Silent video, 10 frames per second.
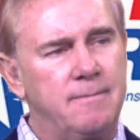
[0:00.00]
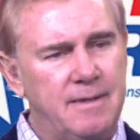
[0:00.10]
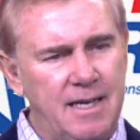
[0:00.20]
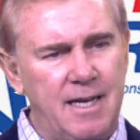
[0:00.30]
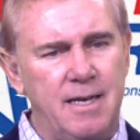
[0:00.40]

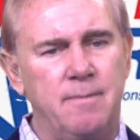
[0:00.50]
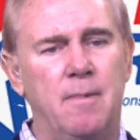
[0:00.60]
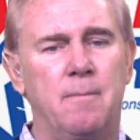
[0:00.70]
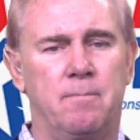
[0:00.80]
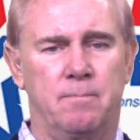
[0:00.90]
then
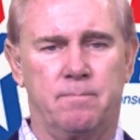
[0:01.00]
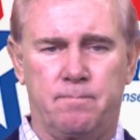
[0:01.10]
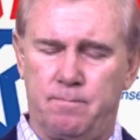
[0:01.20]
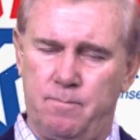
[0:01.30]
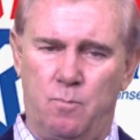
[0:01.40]

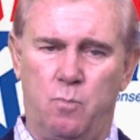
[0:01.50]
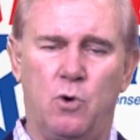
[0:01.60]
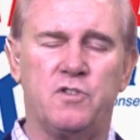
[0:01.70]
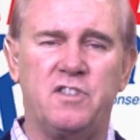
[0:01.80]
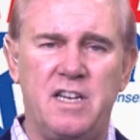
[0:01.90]

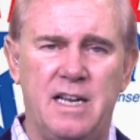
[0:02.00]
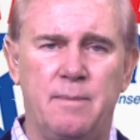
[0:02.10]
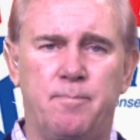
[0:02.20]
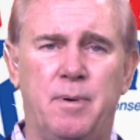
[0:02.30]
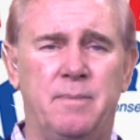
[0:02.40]
we'll see.
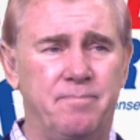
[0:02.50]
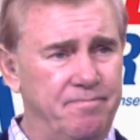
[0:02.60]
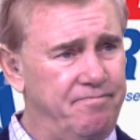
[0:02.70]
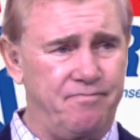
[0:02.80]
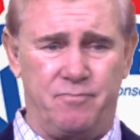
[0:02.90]
But
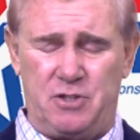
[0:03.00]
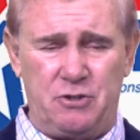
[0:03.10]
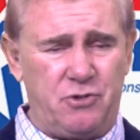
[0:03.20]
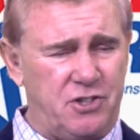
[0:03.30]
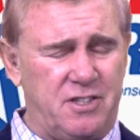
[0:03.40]

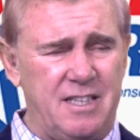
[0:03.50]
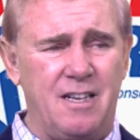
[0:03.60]
it's